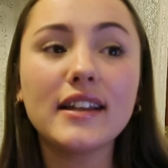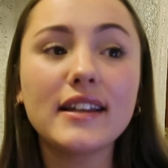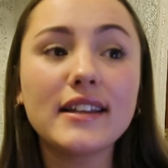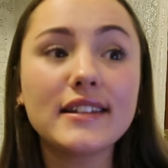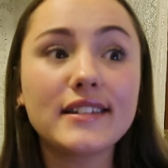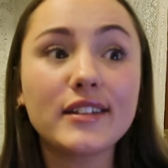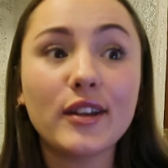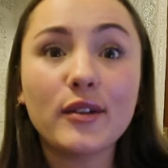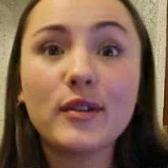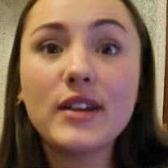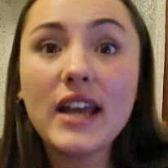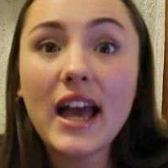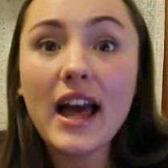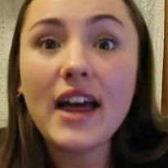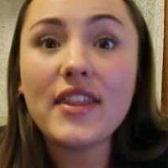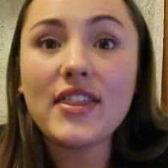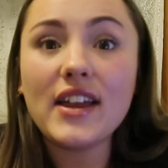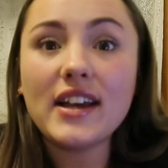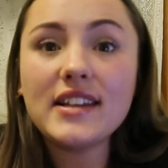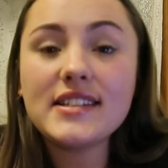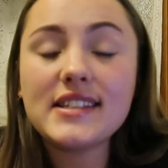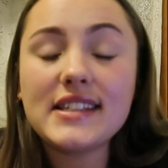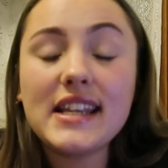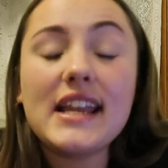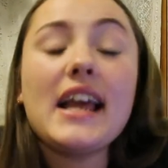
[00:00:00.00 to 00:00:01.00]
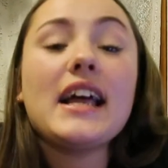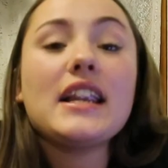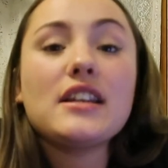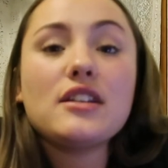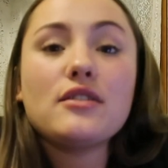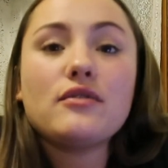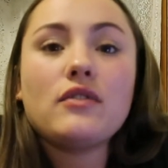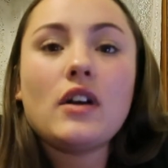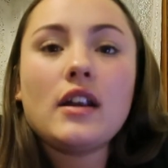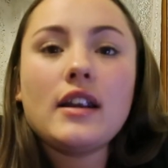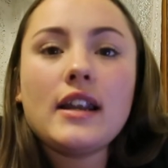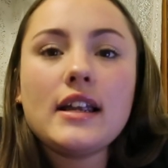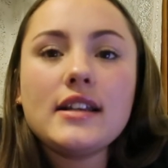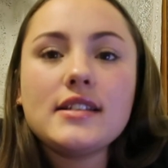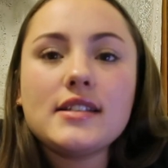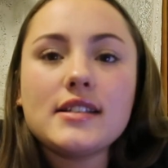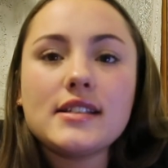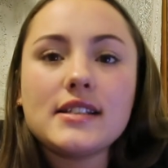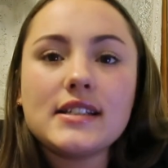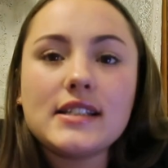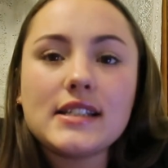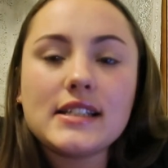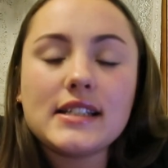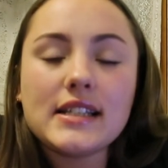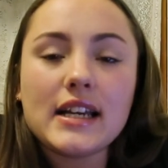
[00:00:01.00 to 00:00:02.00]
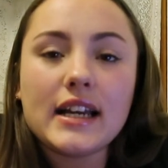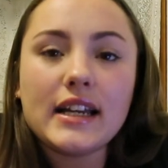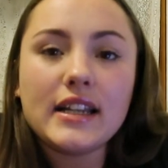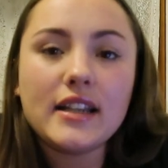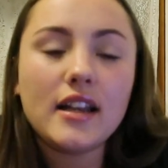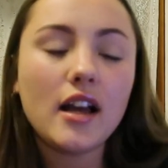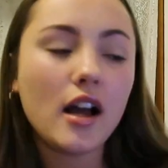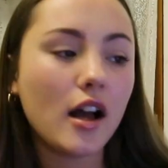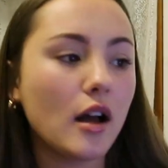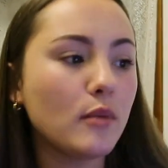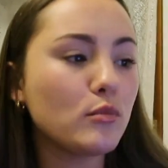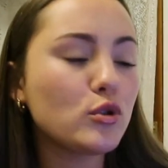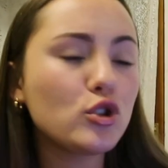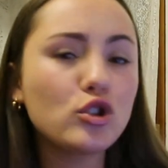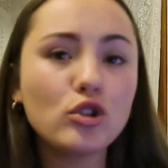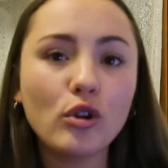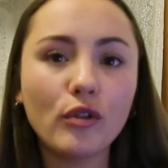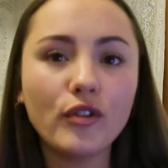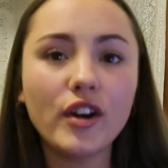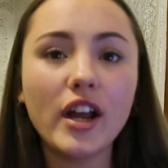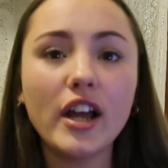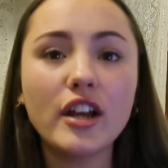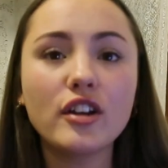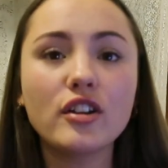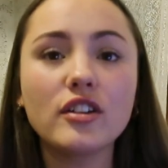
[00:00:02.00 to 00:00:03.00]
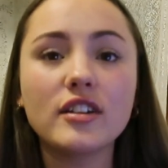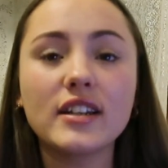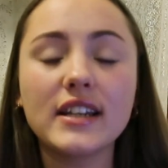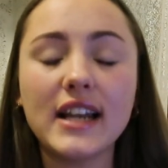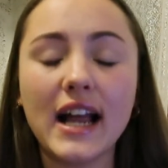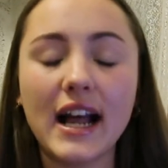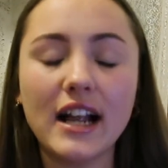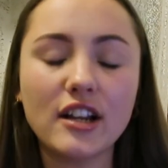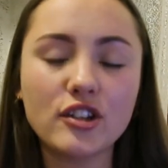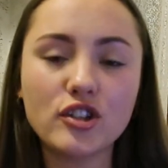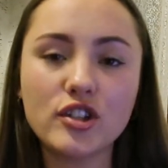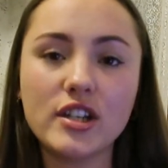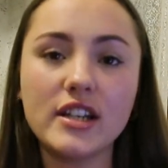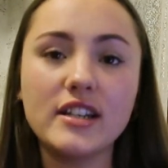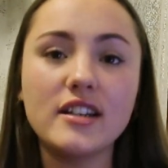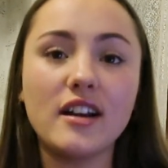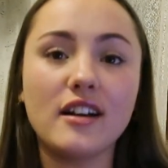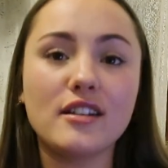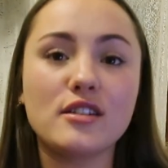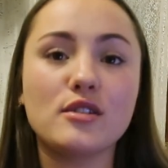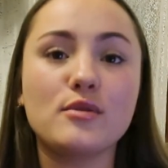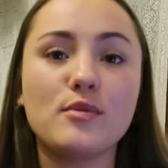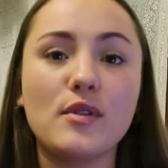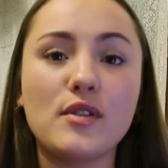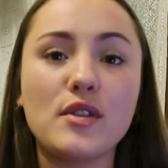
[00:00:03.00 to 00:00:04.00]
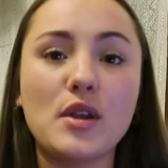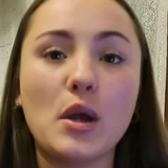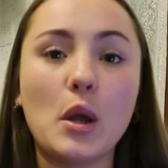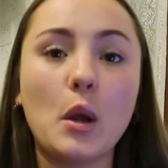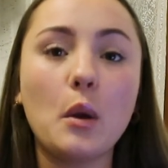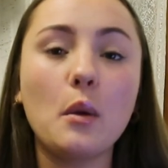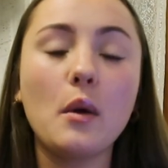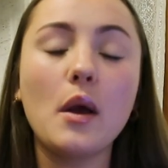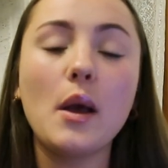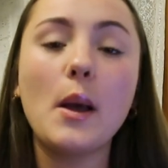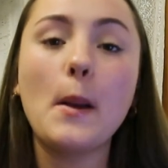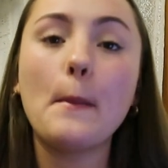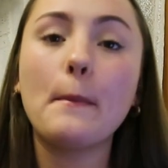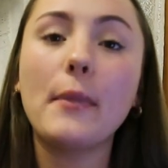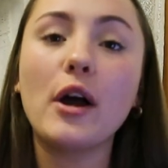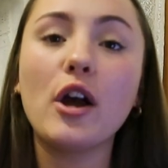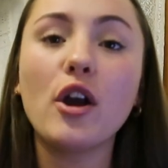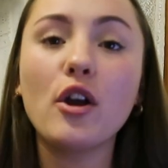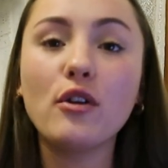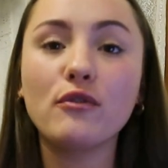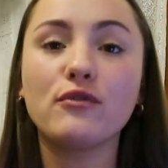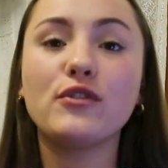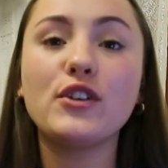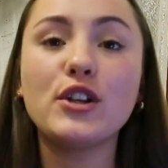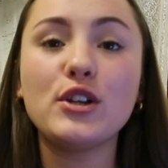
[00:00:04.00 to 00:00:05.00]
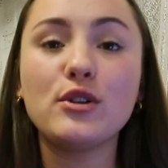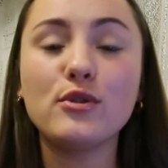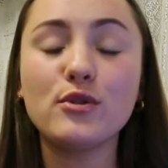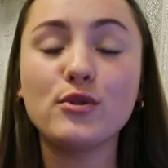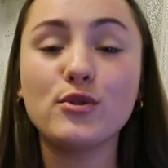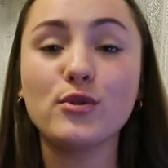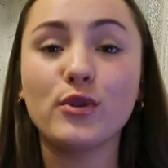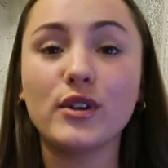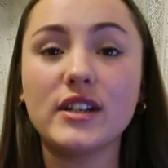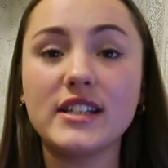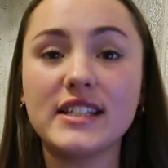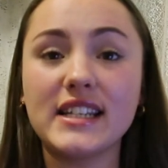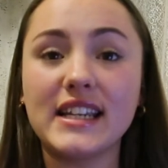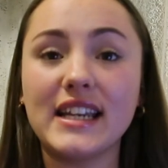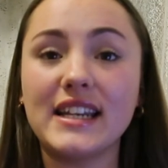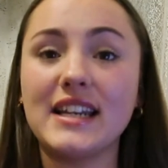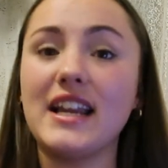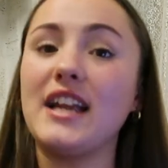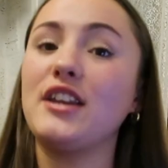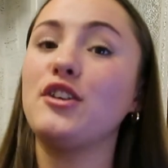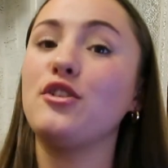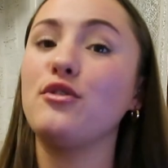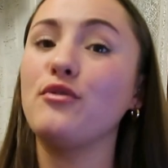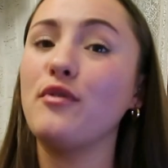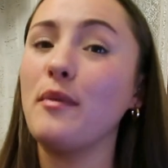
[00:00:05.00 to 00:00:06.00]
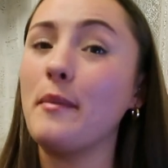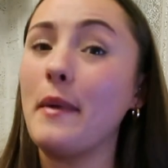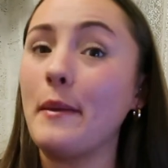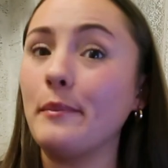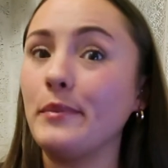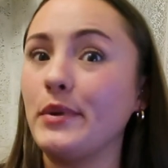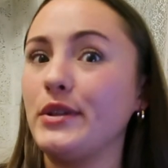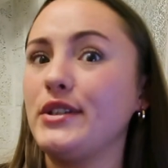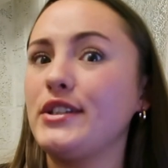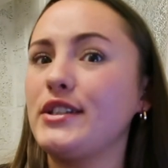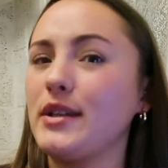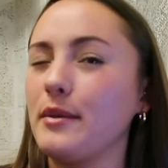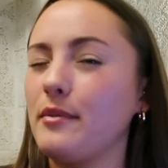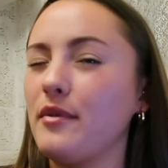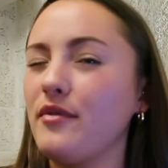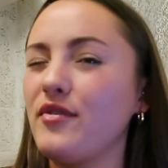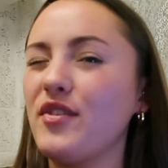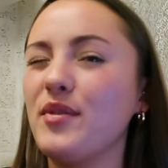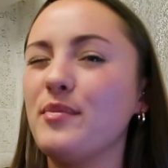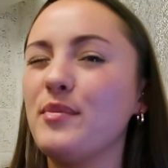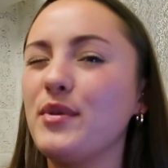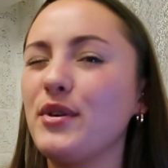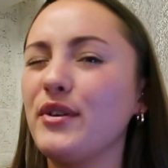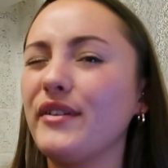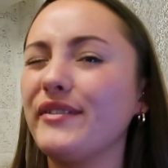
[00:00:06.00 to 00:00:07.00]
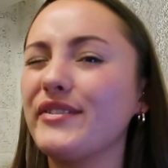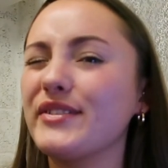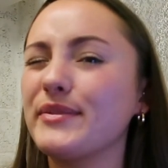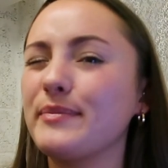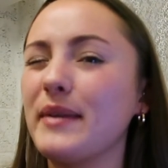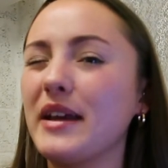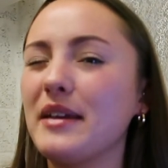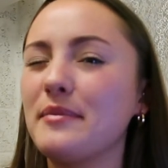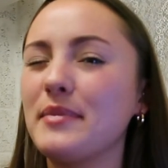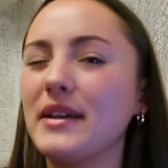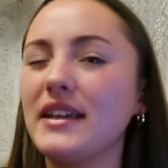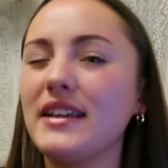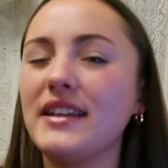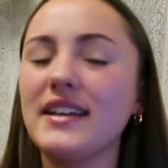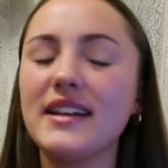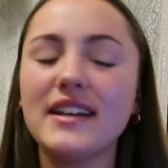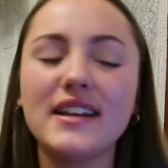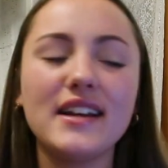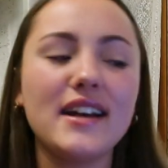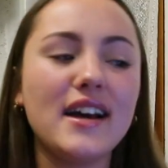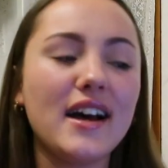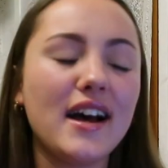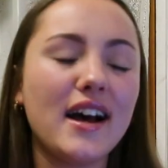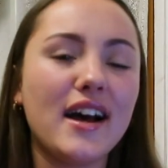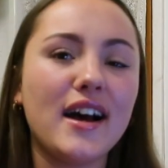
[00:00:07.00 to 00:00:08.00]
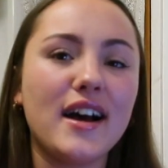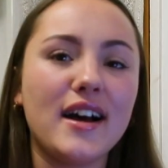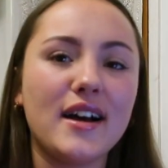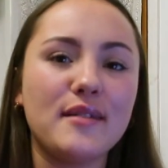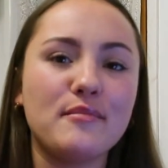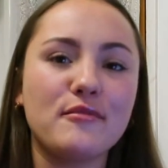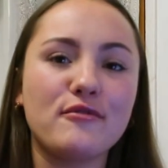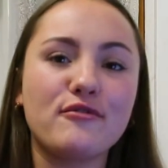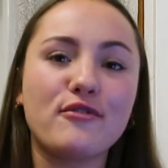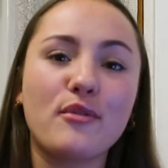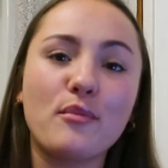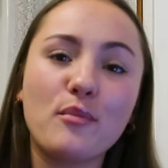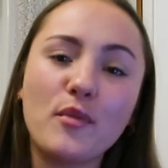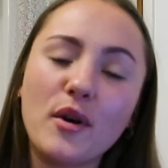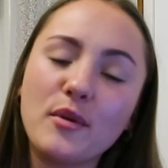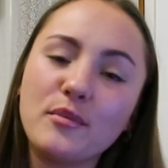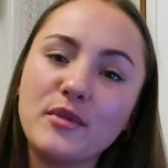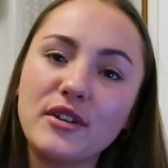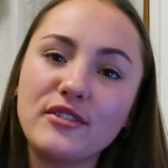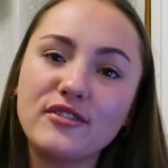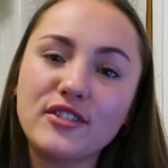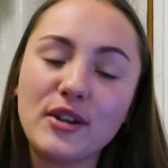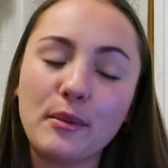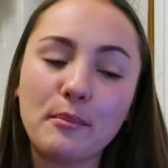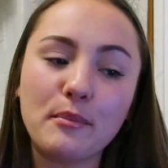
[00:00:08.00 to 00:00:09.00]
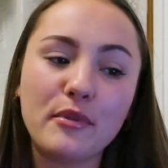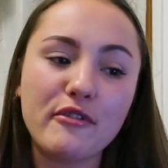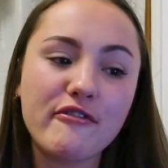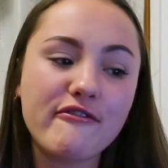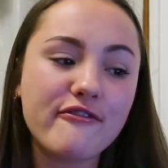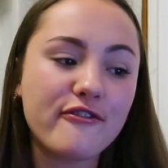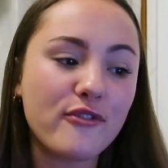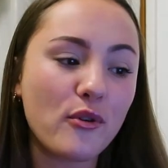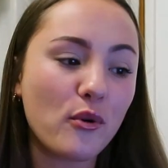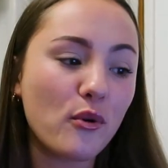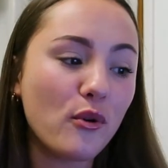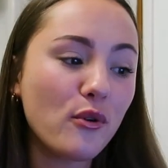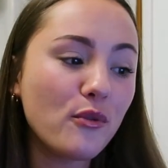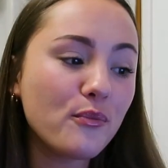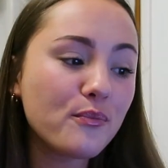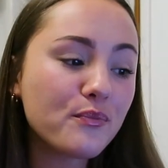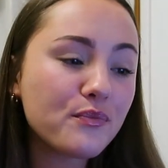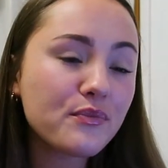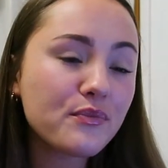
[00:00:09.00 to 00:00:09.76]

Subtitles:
So yeah, that's the end of our lesson today. Sorry I couldn't actually dance with you, but hopefully you joined in and you remembered some of the moves maybe from one we've done before.